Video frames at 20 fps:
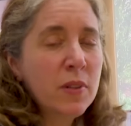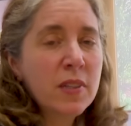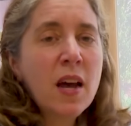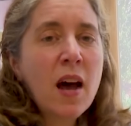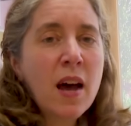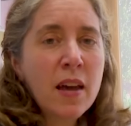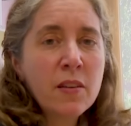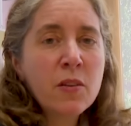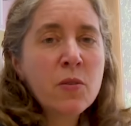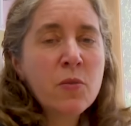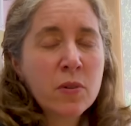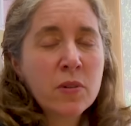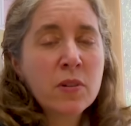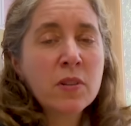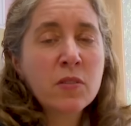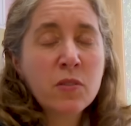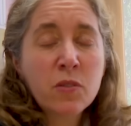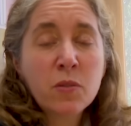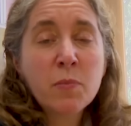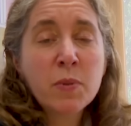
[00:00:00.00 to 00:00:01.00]
We tie the
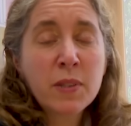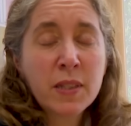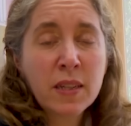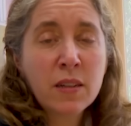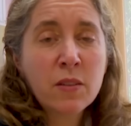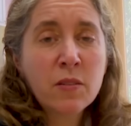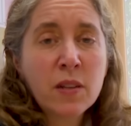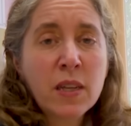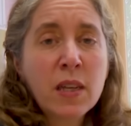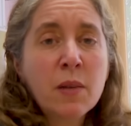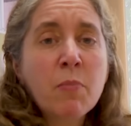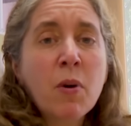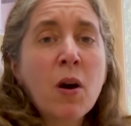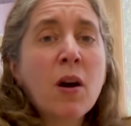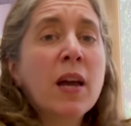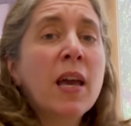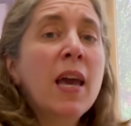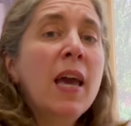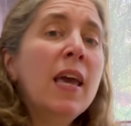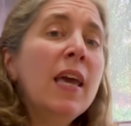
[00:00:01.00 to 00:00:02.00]
coordinates to a particular
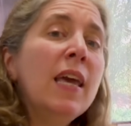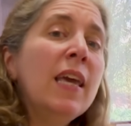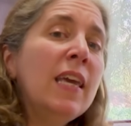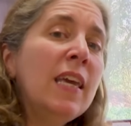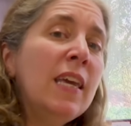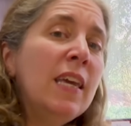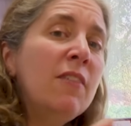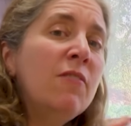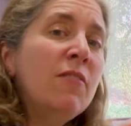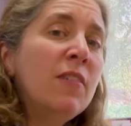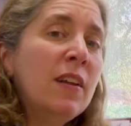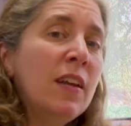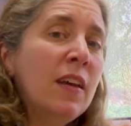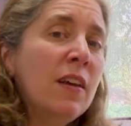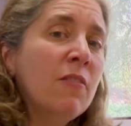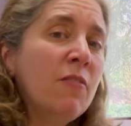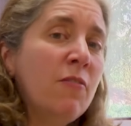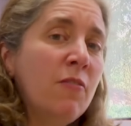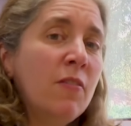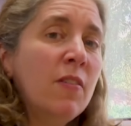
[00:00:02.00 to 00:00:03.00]
epoch, even
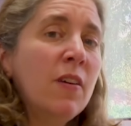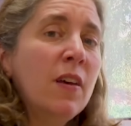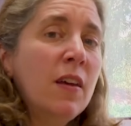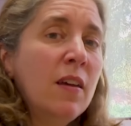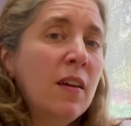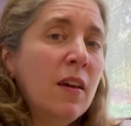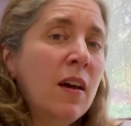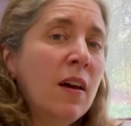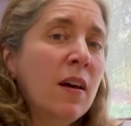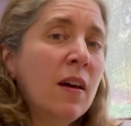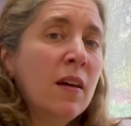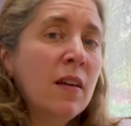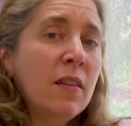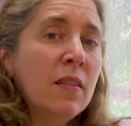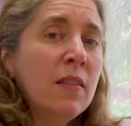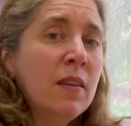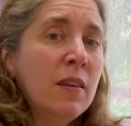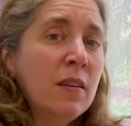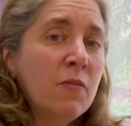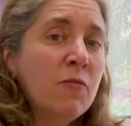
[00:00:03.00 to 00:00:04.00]
if uh,
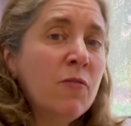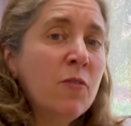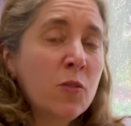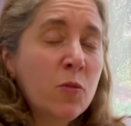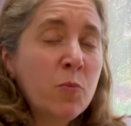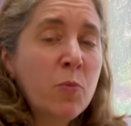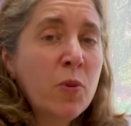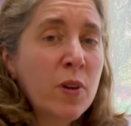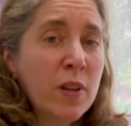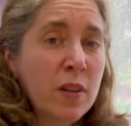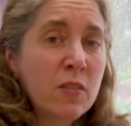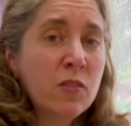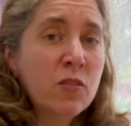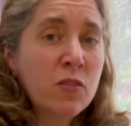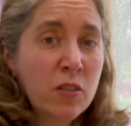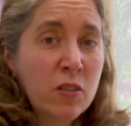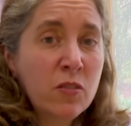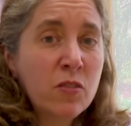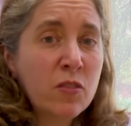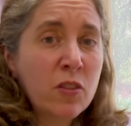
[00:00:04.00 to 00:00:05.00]
the first point
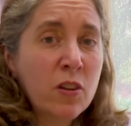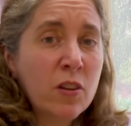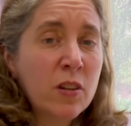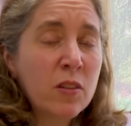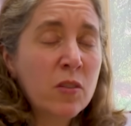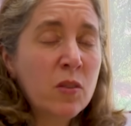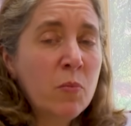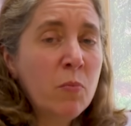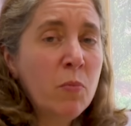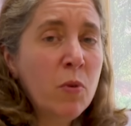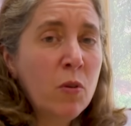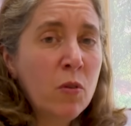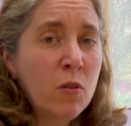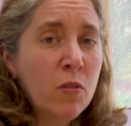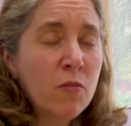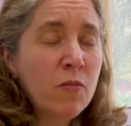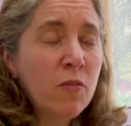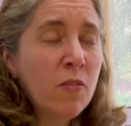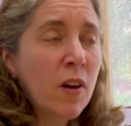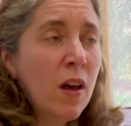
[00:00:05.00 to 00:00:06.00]
is, starting to
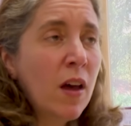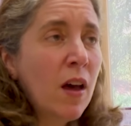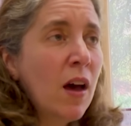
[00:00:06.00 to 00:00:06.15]
move.